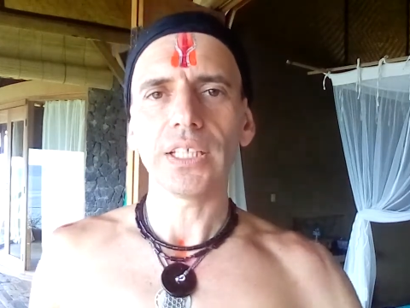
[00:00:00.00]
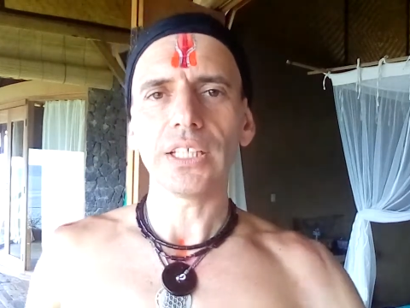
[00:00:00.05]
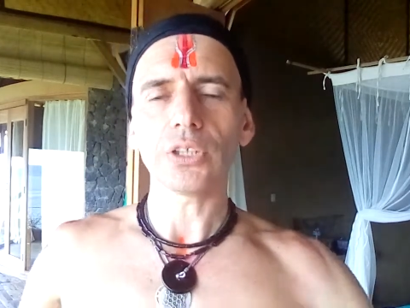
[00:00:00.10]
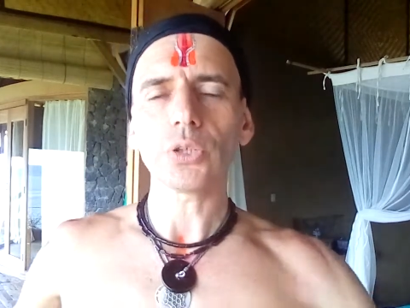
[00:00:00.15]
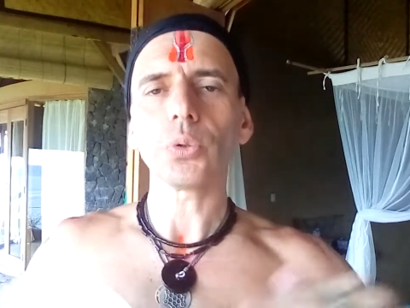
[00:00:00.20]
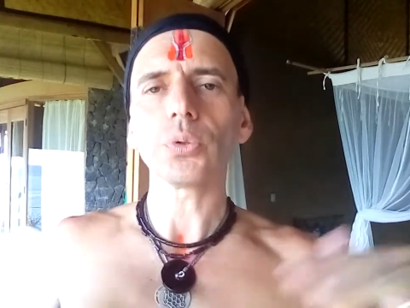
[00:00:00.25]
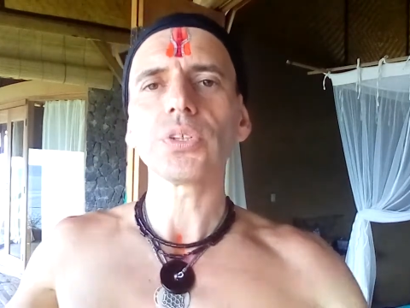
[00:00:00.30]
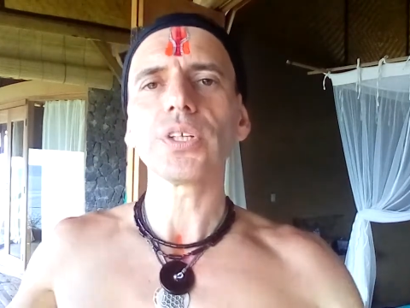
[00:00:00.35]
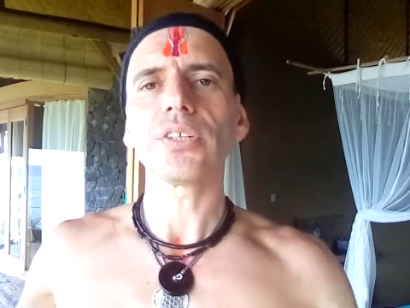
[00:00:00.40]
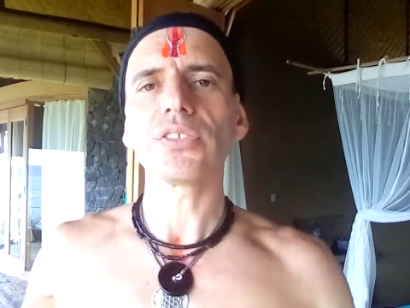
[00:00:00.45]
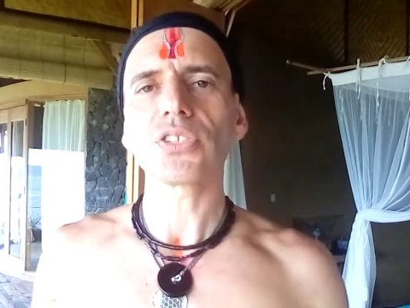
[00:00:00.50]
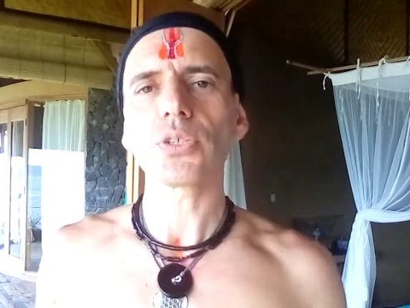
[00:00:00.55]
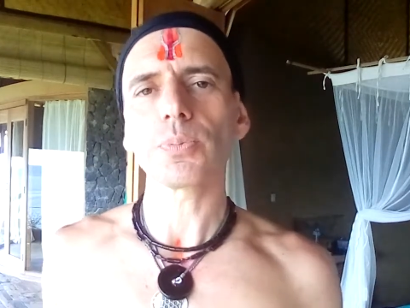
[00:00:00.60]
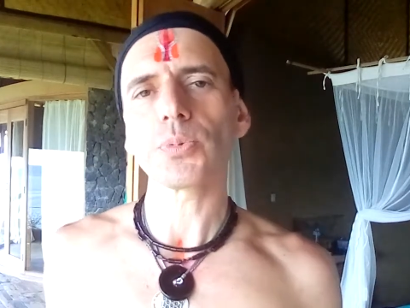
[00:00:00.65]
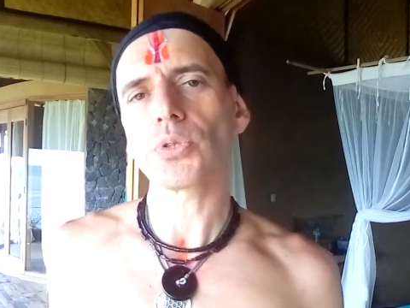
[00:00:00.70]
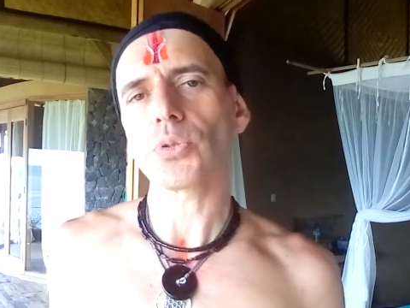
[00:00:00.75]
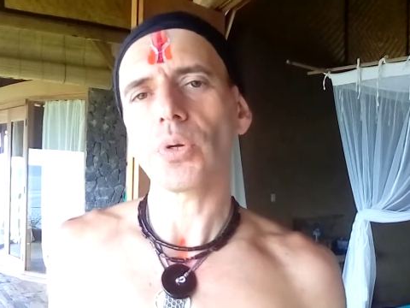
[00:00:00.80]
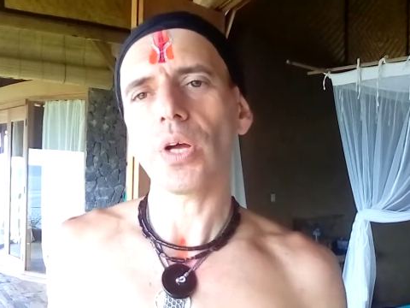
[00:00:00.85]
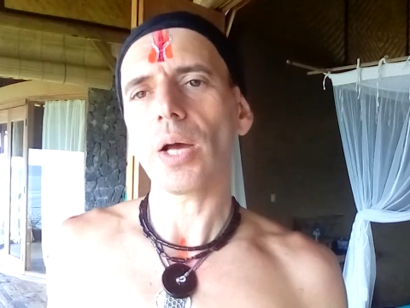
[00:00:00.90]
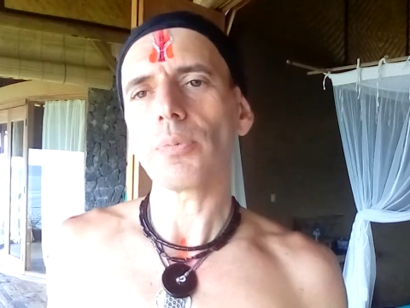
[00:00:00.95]
It contains
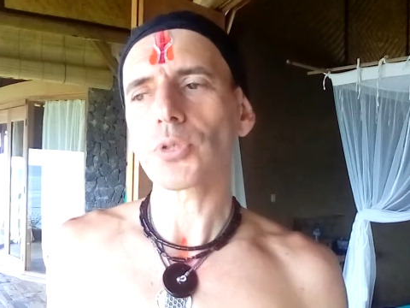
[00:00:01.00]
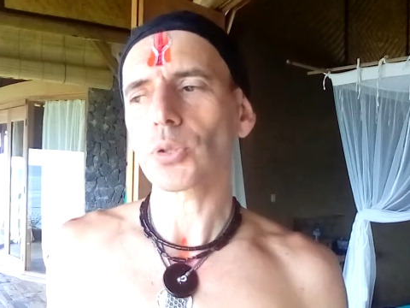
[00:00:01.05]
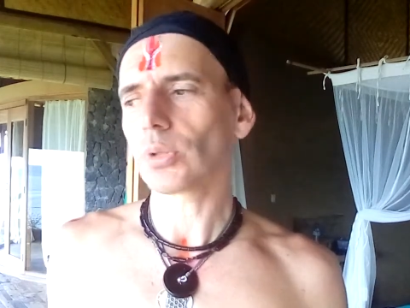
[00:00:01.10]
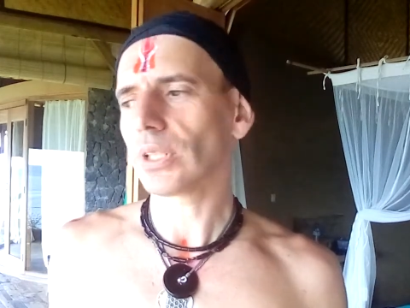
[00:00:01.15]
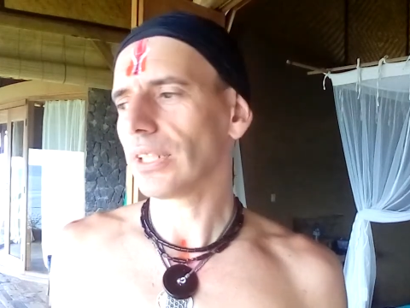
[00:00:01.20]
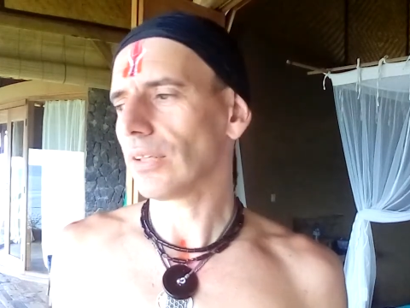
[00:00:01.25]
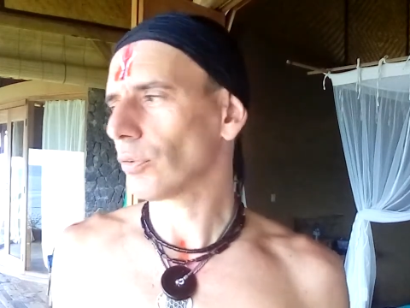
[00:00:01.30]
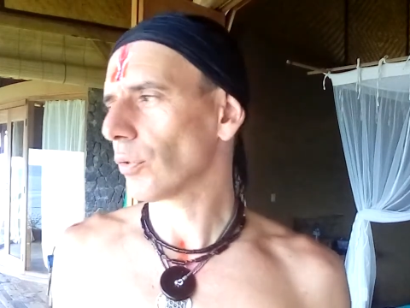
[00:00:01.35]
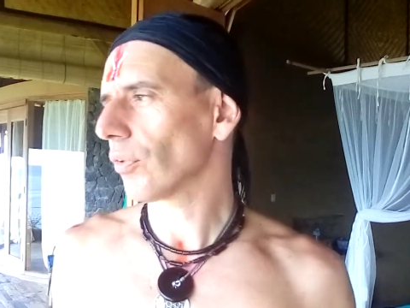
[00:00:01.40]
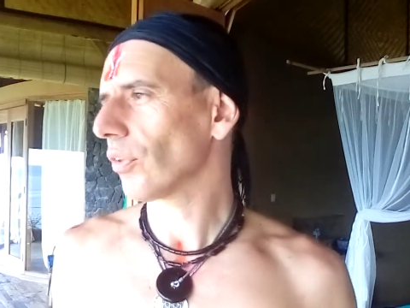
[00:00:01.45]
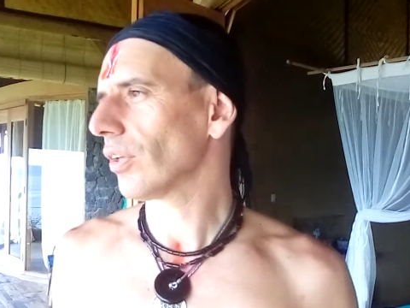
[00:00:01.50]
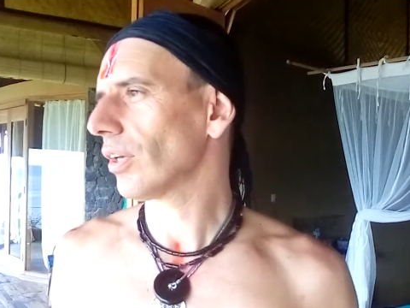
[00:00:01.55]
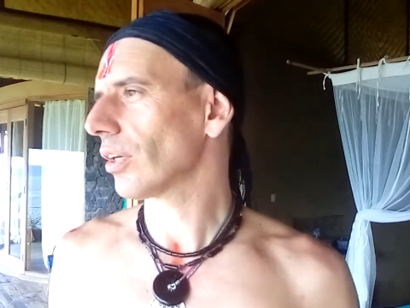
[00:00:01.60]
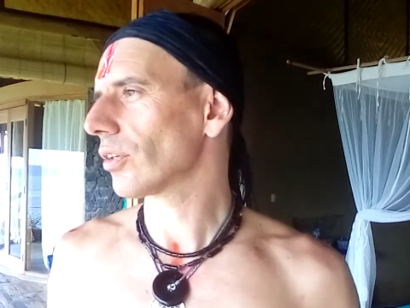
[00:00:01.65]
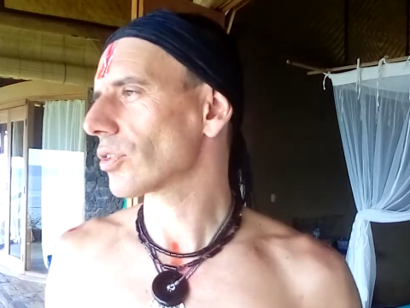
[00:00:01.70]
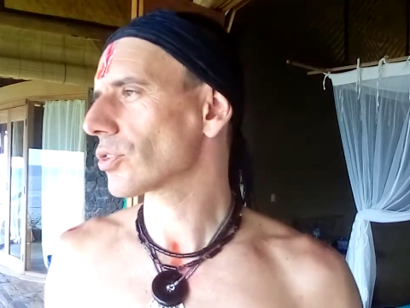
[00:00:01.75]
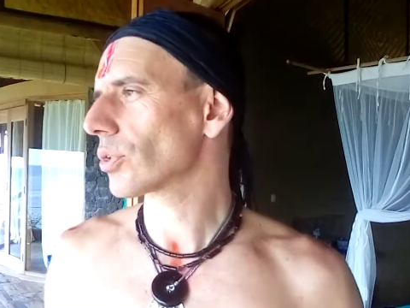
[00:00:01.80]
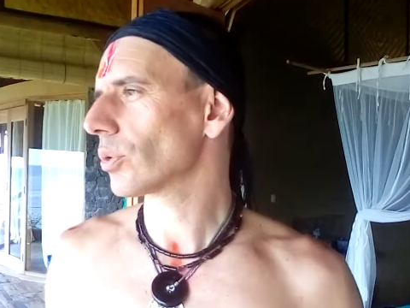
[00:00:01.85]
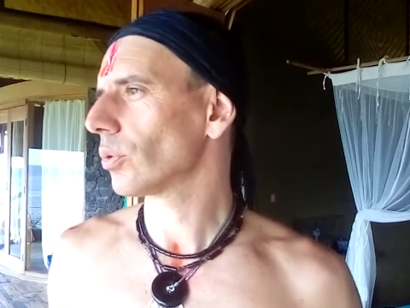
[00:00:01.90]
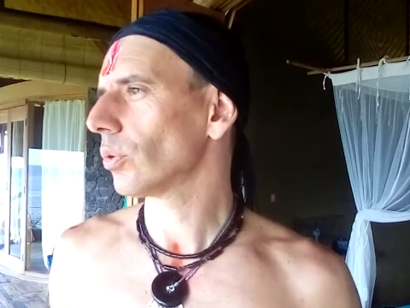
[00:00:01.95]
absolutely
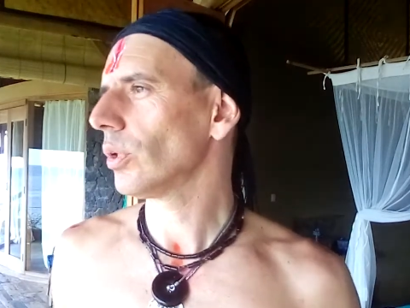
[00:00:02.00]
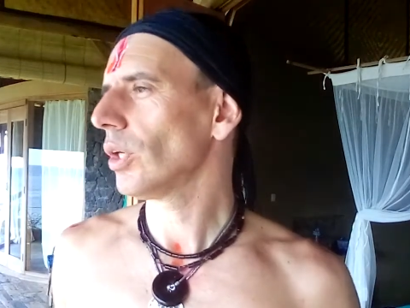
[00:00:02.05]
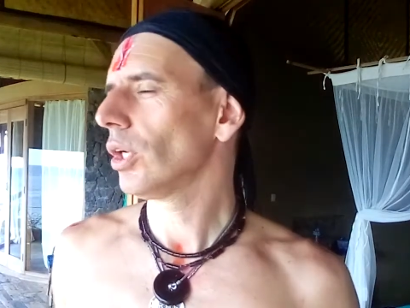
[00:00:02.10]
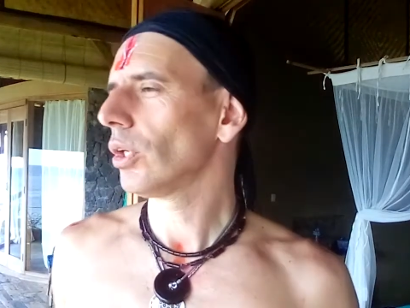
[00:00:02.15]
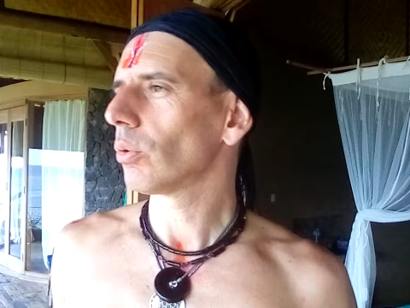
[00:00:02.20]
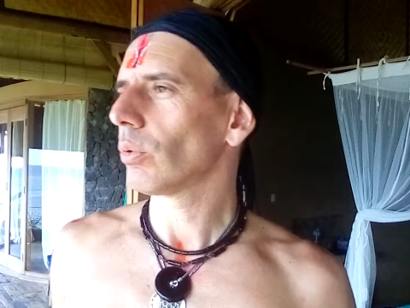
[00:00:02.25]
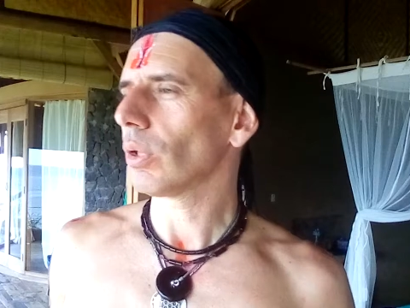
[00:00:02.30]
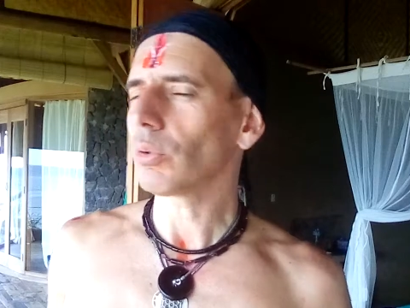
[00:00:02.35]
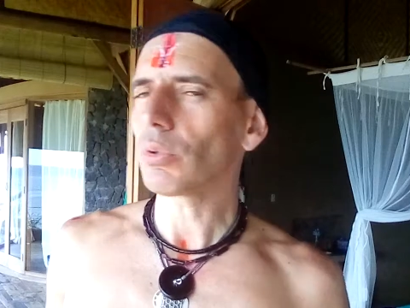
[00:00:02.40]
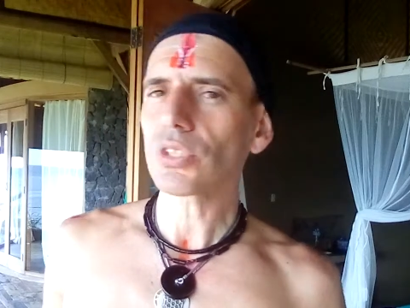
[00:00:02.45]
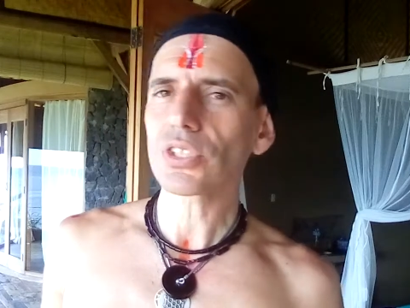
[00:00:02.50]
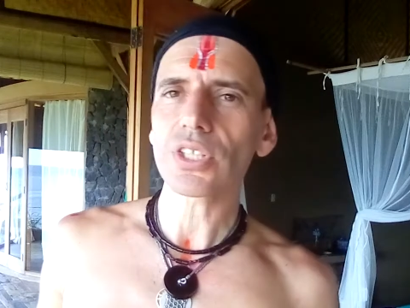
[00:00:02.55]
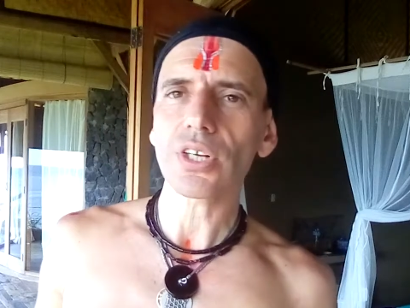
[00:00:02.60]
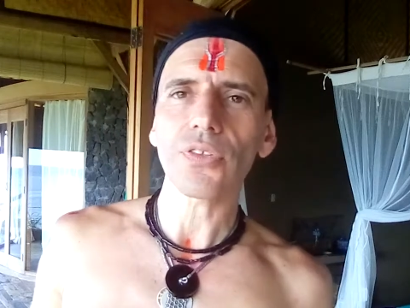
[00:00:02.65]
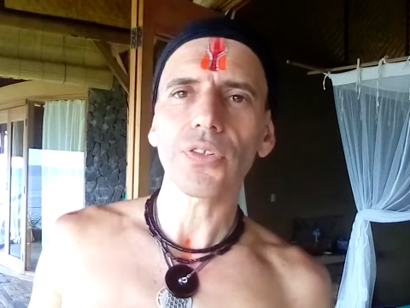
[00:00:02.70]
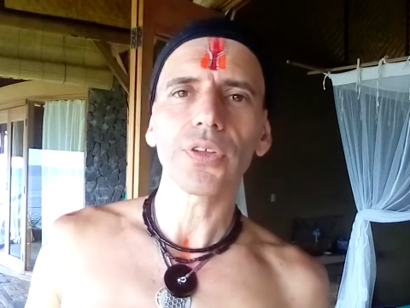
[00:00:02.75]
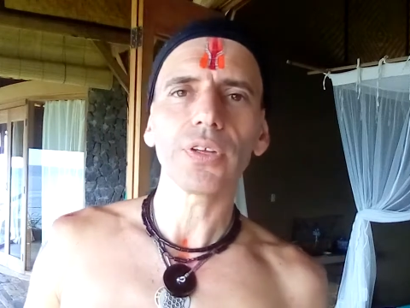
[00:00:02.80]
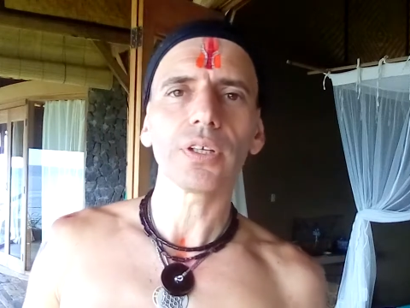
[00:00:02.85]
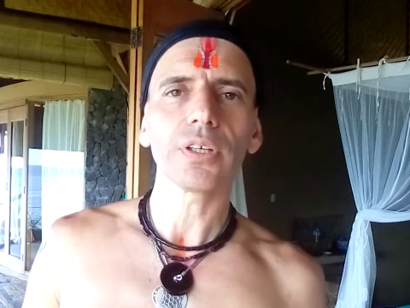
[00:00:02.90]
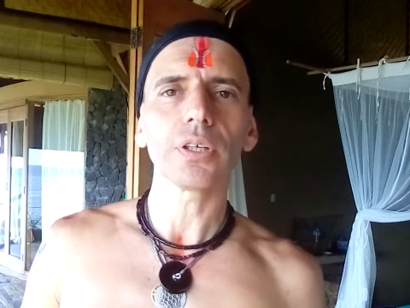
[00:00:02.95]
everything. So when we
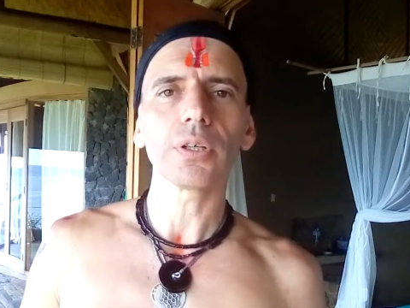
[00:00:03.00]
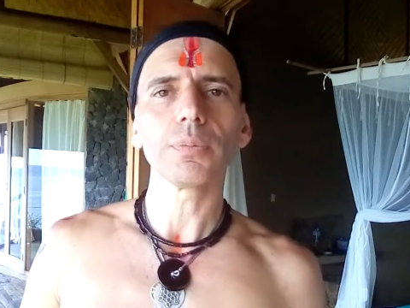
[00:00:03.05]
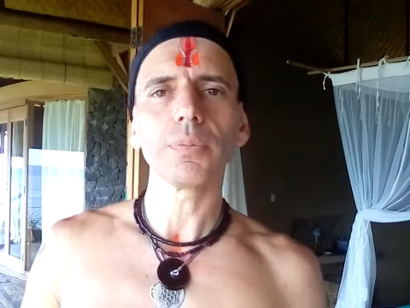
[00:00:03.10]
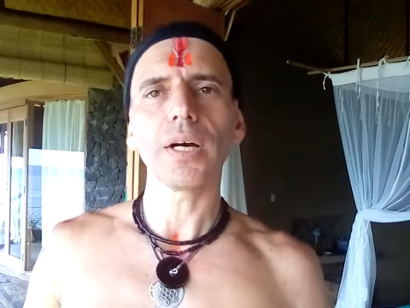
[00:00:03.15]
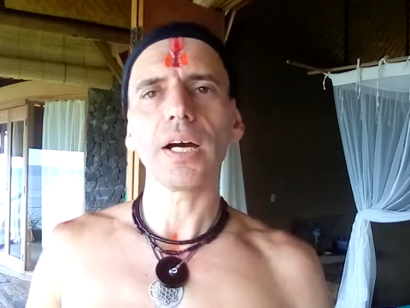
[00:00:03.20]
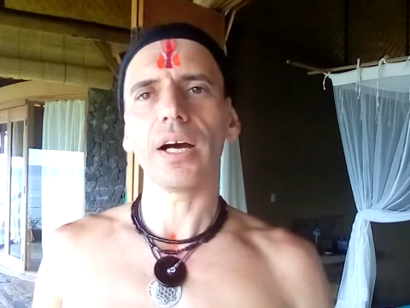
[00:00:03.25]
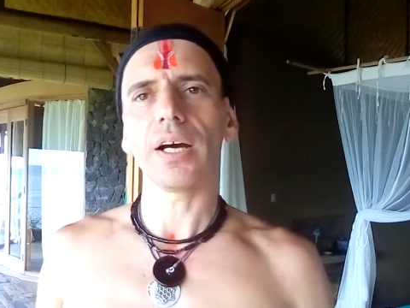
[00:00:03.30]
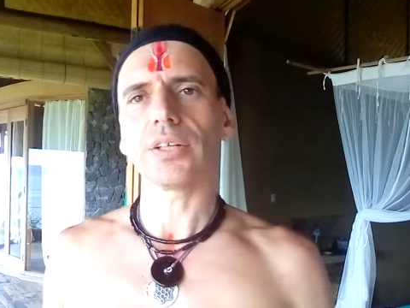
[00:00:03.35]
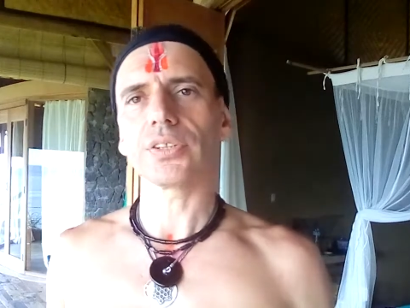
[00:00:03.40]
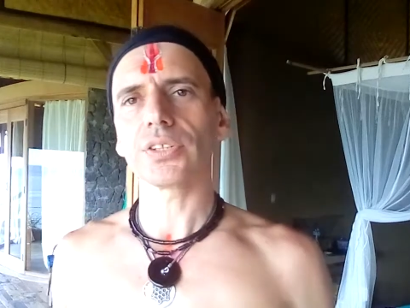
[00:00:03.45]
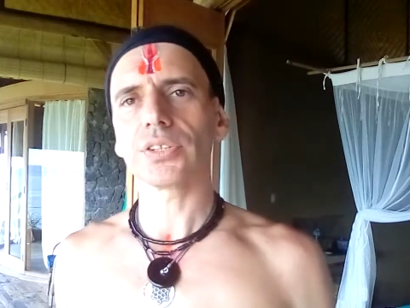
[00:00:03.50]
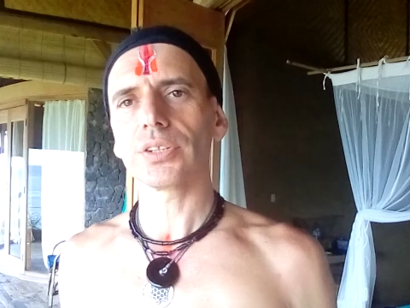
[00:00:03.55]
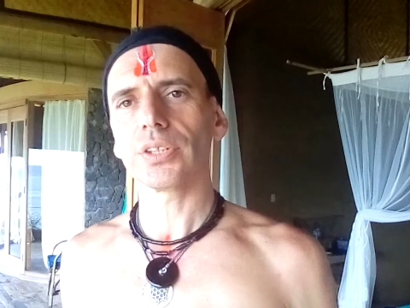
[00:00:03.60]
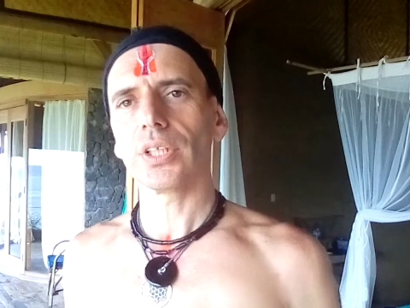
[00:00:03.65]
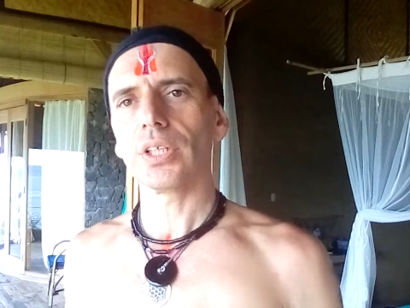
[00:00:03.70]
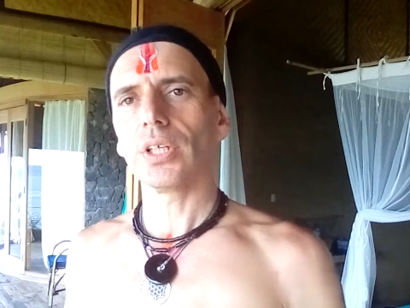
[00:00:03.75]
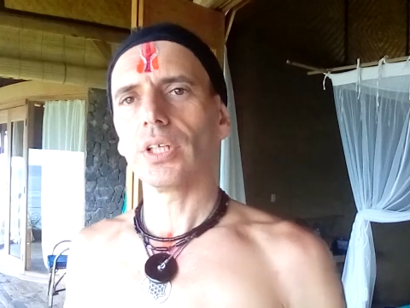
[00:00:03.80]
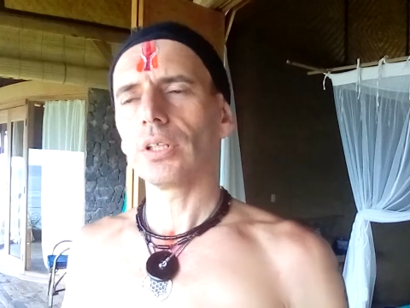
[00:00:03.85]
start thinking about